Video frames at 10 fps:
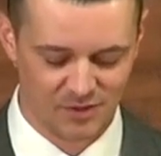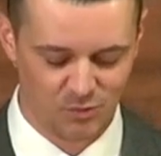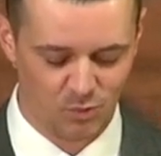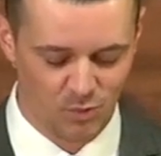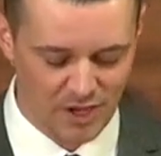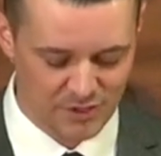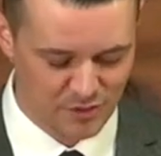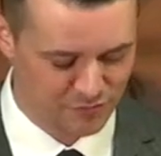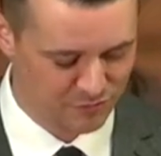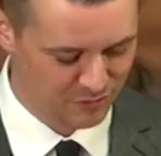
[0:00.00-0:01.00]
How
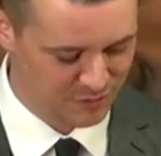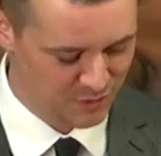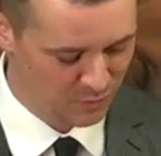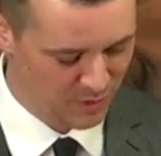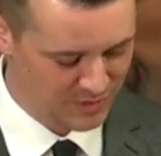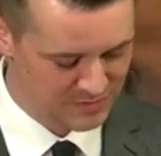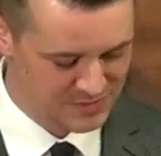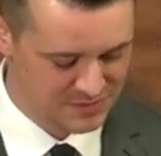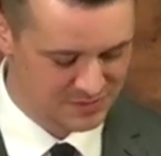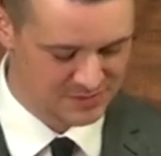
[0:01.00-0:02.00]
wonderful your
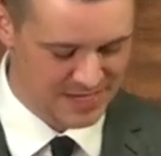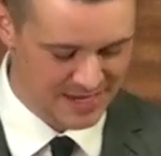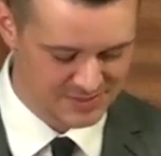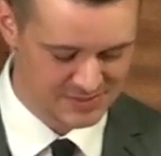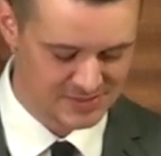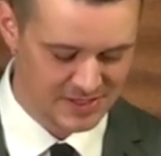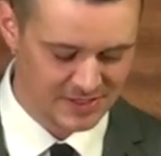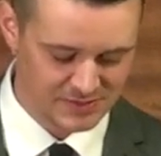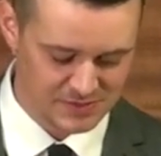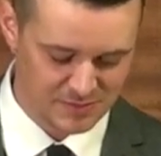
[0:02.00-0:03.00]
words taste
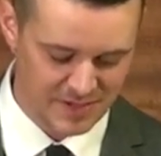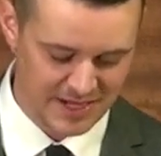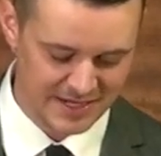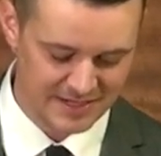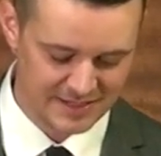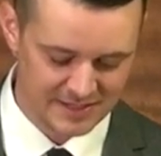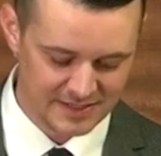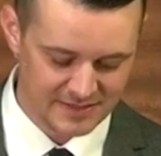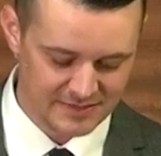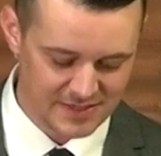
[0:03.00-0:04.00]
to me.
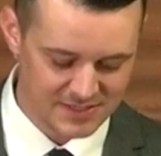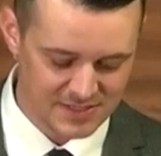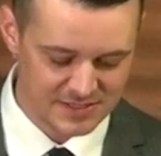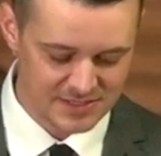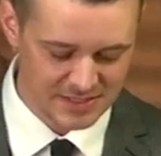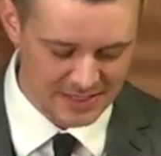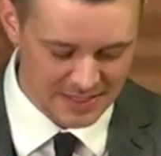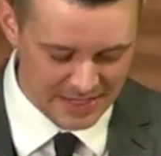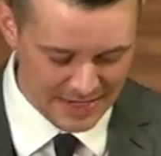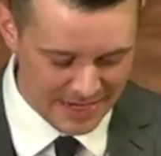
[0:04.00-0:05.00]
This is
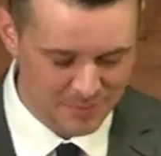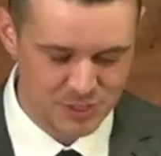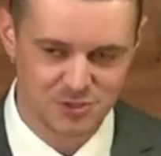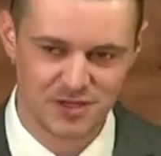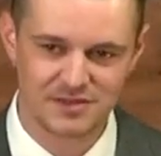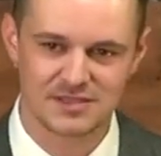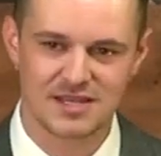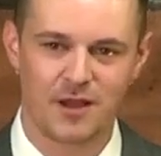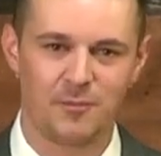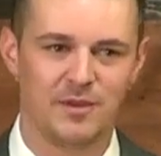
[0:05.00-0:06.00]
imagery
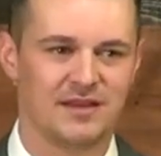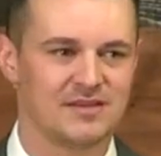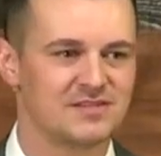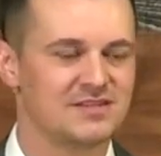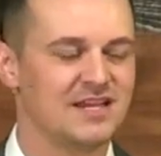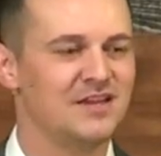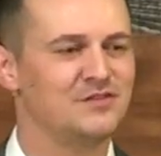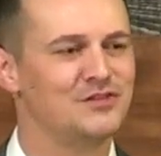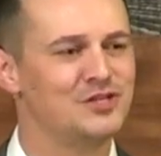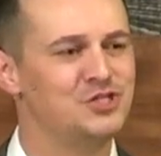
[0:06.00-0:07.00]
that's helping us
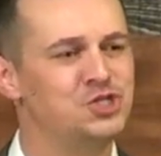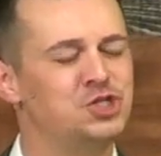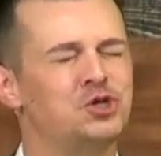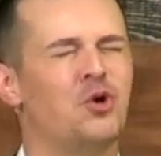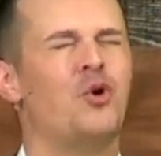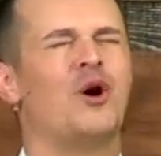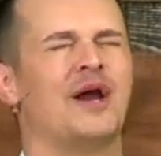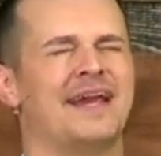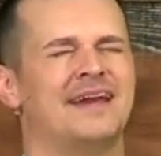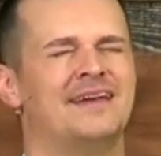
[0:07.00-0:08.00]
see the
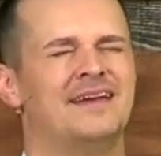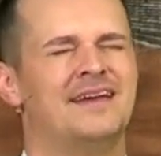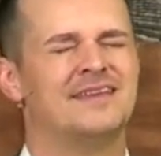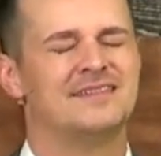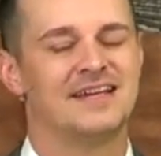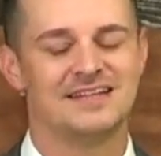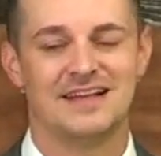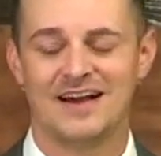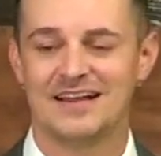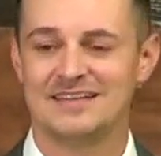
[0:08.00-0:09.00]
joy
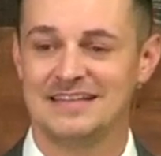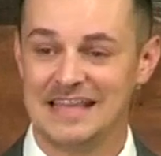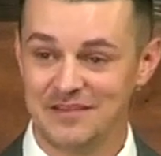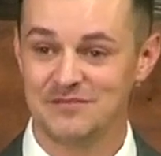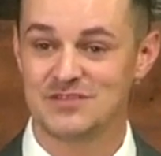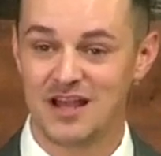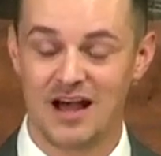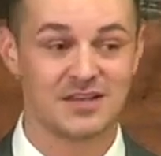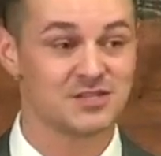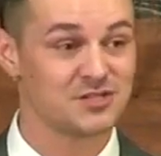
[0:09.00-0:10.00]
that God gives
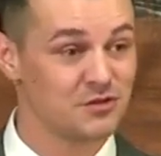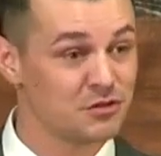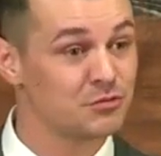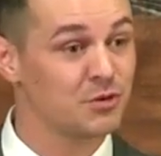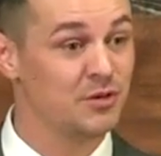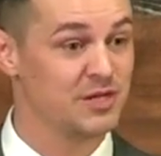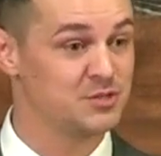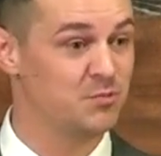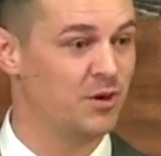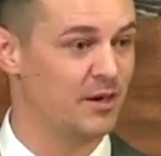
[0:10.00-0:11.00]
us through
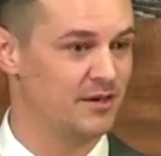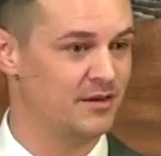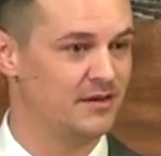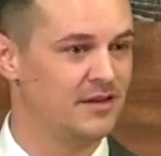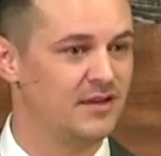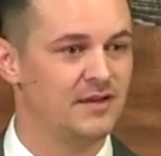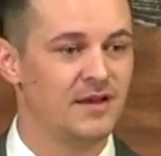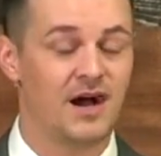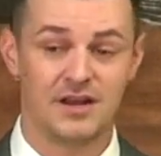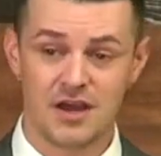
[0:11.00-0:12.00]
His word.
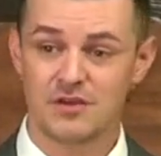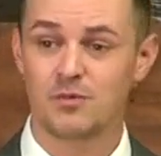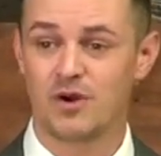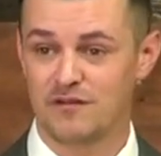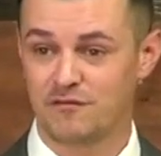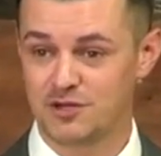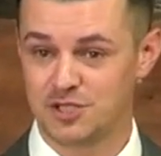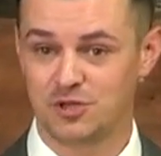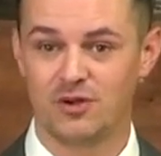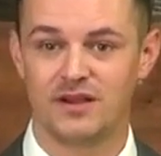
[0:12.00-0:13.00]
Another word for
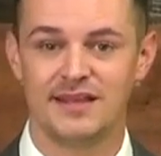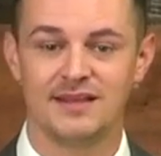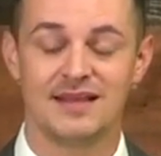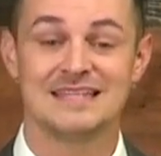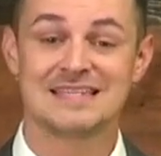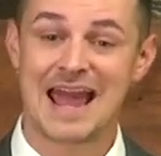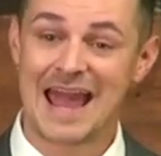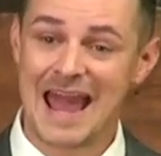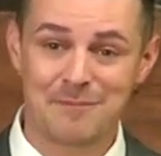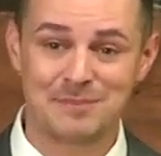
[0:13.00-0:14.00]
joy is
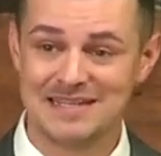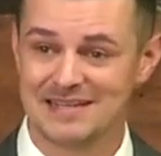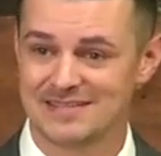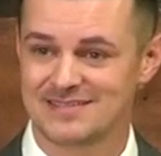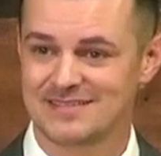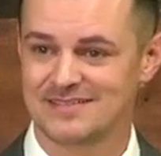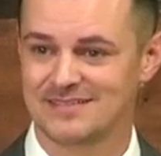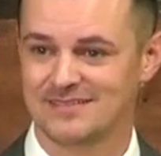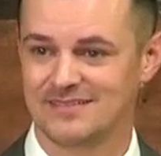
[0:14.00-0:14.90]
happiness.